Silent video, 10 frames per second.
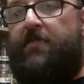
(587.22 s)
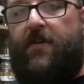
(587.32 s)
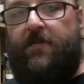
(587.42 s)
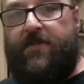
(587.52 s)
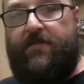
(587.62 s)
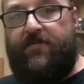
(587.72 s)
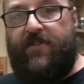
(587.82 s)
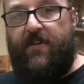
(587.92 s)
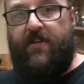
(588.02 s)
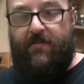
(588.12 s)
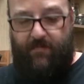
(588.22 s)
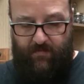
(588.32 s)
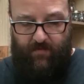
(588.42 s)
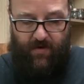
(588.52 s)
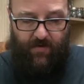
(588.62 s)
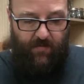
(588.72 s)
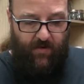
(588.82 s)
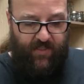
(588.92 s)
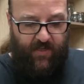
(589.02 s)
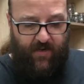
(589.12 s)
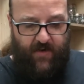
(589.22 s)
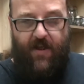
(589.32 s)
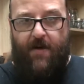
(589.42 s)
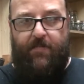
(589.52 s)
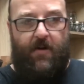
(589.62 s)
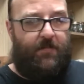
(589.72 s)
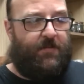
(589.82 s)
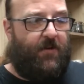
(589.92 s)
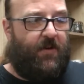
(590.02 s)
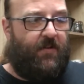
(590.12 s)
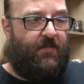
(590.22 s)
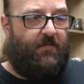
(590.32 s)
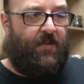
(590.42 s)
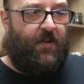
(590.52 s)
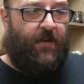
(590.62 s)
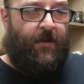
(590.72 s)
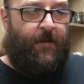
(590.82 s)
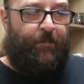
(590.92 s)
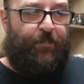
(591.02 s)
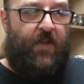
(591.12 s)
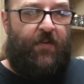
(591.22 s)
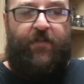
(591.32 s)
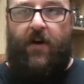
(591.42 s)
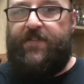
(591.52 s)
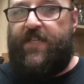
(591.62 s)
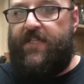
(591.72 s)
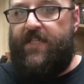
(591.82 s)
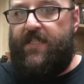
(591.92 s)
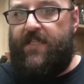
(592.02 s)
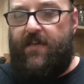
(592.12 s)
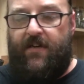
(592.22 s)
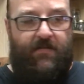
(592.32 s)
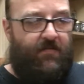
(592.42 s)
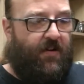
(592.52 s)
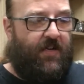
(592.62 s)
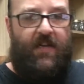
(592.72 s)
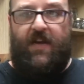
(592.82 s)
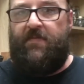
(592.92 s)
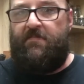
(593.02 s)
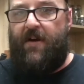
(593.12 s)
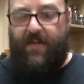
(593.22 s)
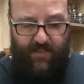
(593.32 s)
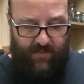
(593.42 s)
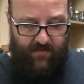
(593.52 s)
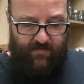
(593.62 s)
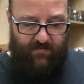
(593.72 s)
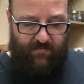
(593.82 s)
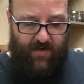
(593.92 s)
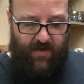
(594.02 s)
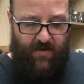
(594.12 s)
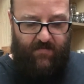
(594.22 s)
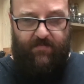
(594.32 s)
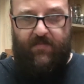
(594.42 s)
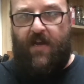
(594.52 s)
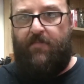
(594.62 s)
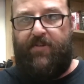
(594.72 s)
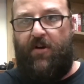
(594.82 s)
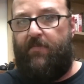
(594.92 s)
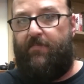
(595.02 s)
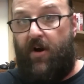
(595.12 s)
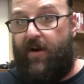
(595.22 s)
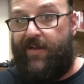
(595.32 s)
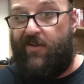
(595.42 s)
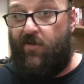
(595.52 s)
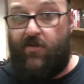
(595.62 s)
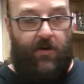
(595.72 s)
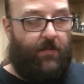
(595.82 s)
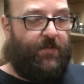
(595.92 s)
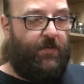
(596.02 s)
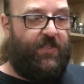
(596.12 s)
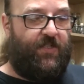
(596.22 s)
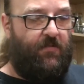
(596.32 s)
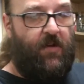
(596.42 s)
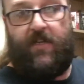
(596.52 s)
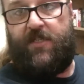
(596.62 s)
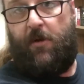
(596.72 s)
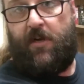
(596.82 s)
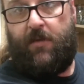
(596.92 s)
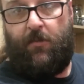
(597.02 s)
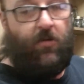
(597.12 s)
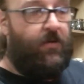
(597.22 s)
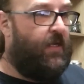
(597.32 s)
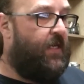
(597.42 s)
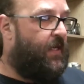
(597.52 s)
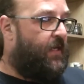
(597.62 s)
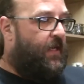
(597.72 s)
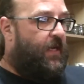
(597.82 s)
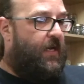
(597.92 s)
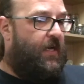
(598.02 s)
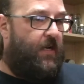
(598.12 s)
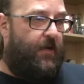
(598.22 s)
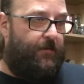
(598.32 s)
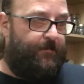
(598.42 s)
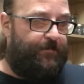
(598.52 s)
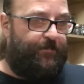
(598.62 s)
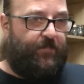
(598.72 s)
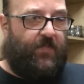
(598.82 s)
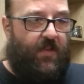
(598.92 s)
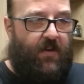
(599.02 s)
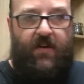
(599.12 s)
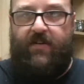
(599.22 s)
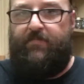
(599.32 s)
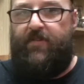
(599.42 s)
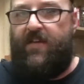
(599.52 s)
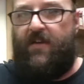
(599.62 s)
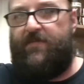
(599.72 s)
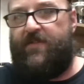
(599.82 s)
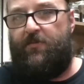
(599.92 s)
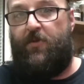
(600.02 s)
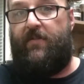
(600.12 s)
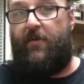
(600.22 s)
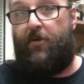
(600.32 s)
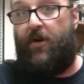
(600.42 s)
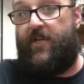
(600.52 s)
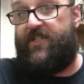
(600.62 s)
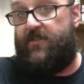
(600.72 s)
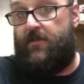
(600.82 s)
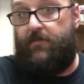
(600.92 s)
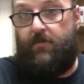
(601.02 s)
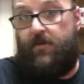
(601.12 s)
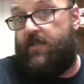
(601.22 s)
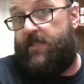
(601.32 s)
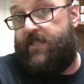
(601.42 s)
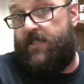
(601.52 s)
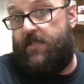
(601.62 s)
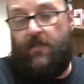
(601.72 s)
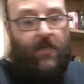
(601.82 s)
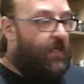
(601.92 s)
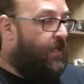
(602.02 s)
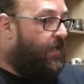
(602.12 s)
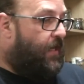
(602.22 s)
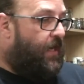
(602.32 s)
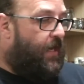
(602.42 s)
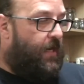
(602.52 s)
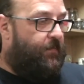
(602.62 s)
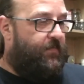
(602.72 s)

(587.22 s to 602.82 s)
pipes. So, you know, when I started out pipe smoking, you know, 5-6 years ago, I didn't have the money to, beyond buying corn cobs, which I don't smoke anymore. I've become somewhat of a briar snob, what can I say? And